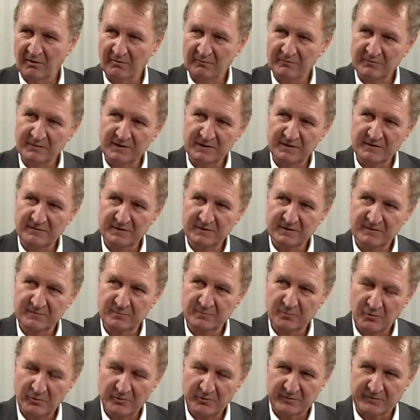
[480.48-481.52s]
of these
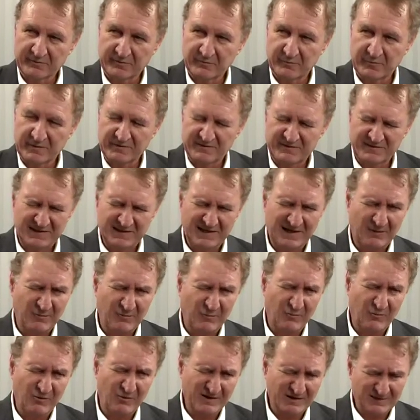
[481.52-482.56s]
explorers. And we see how
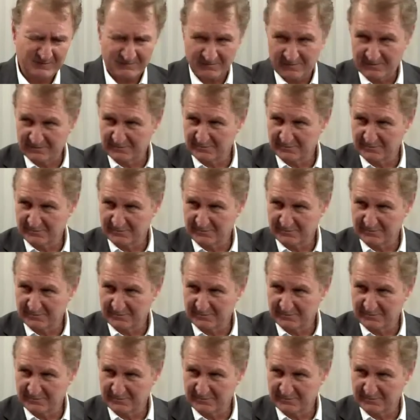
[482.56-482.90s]
wonderful